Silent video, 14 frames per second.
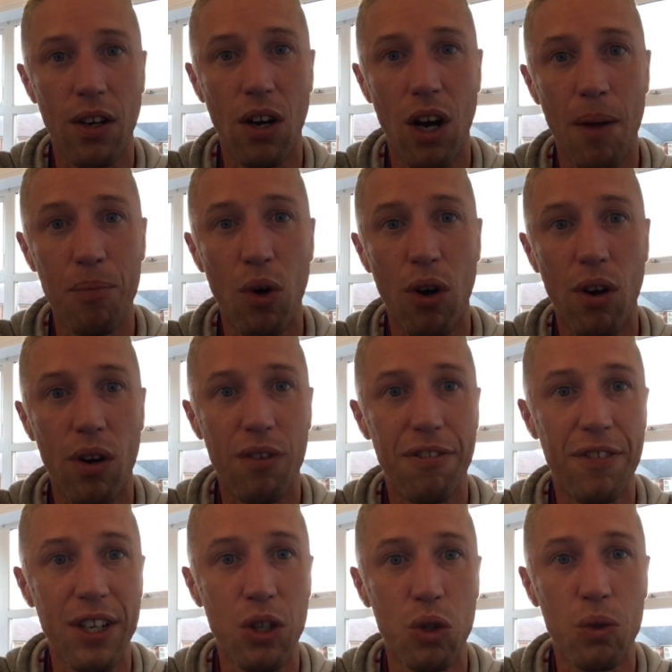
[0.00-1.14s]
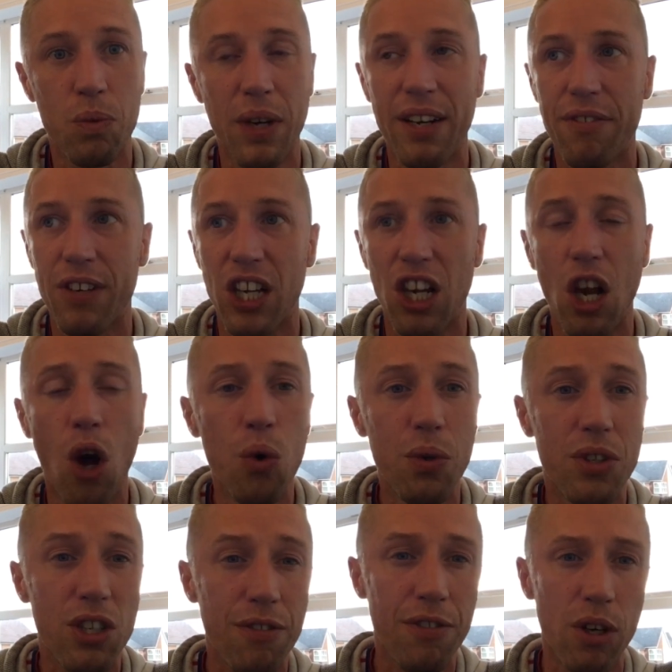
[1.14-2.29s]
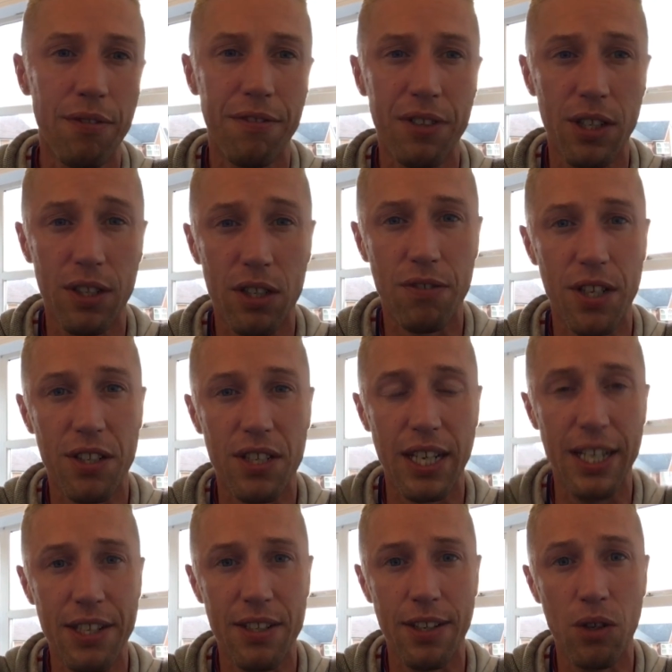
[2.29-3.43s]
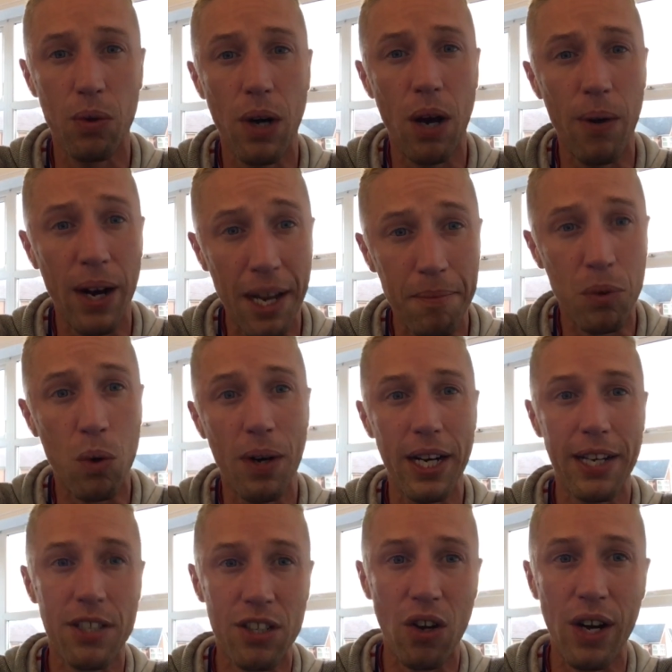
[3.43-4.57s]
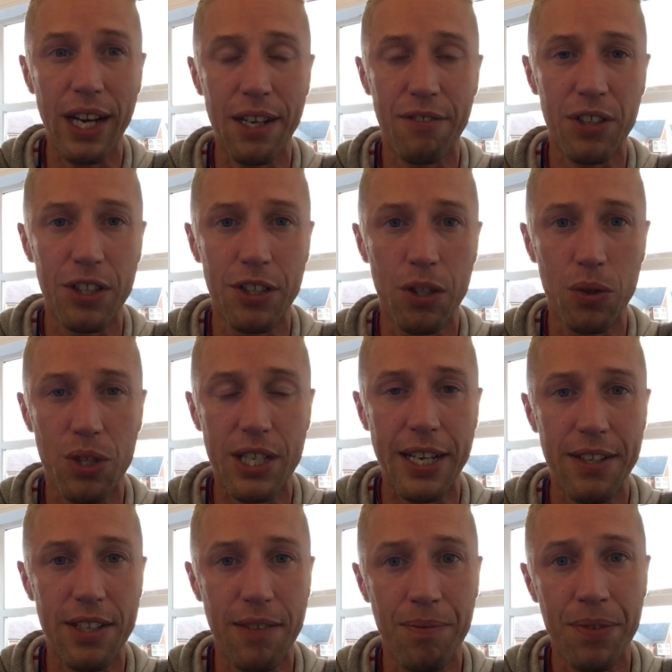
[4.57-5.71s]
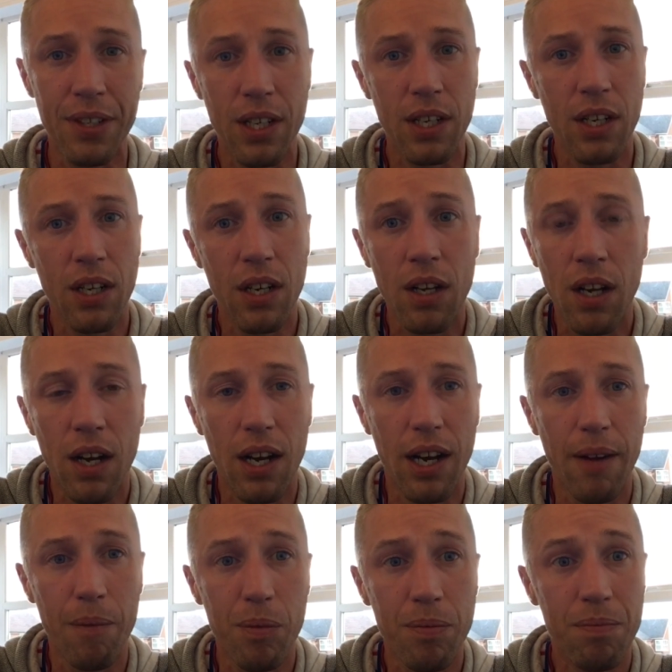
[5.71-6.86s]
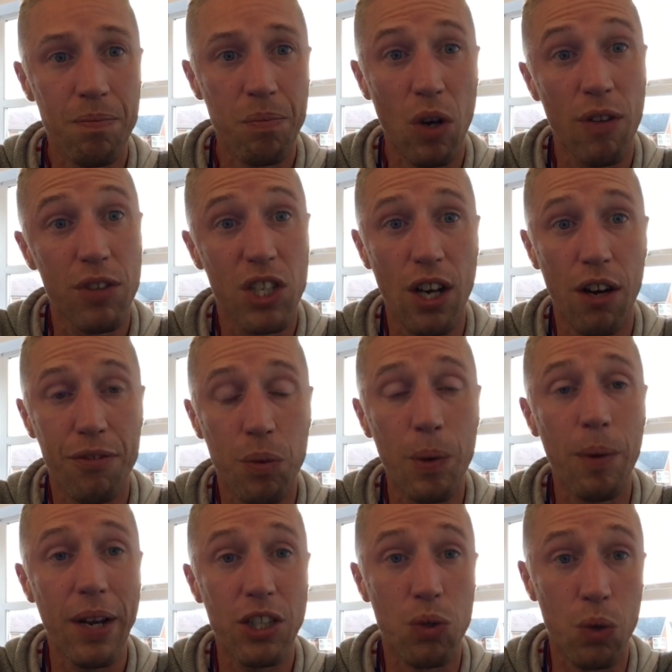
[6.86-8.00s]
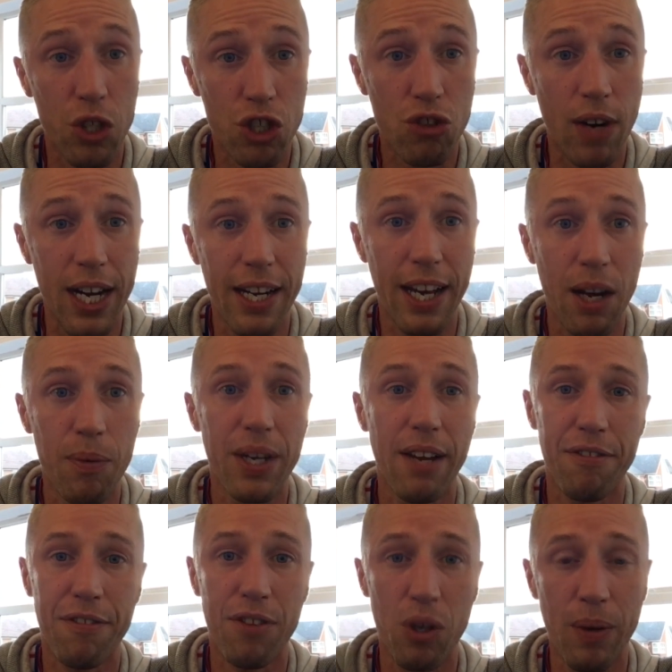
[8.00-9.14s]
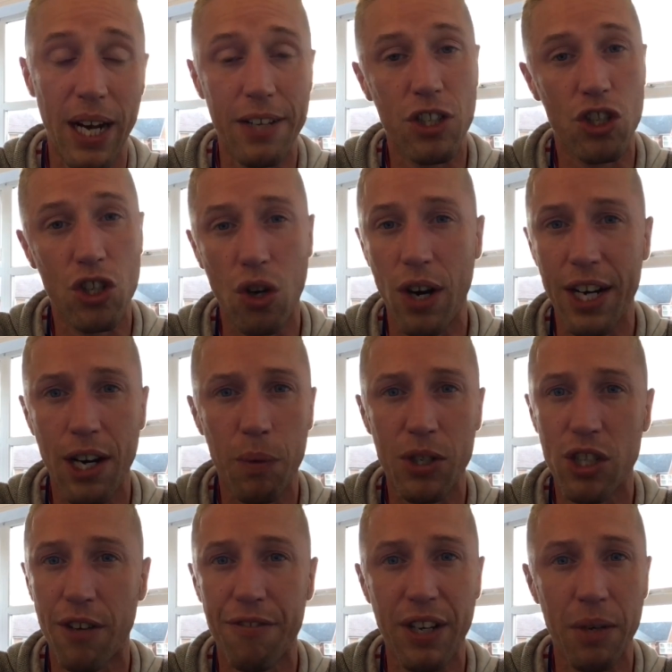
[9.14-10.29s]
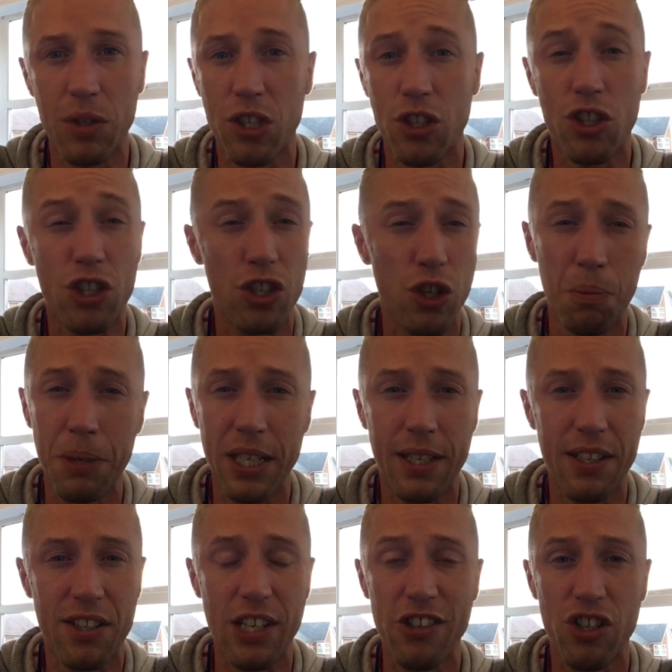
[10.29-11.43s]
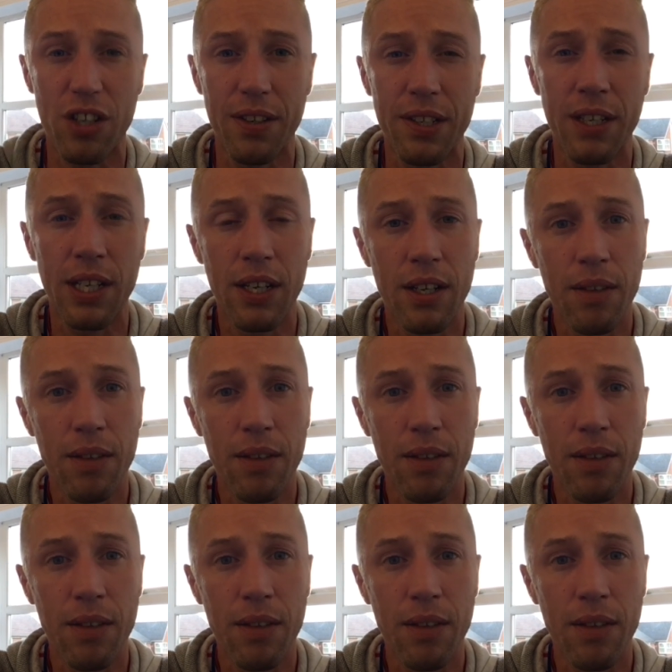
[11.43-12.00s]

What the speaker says: I'm not filled with loads of confidence for the season, although I am quite excited for the new season. Obviously, after we went to Australia, we then flew out to China, which I think was a stupid decision.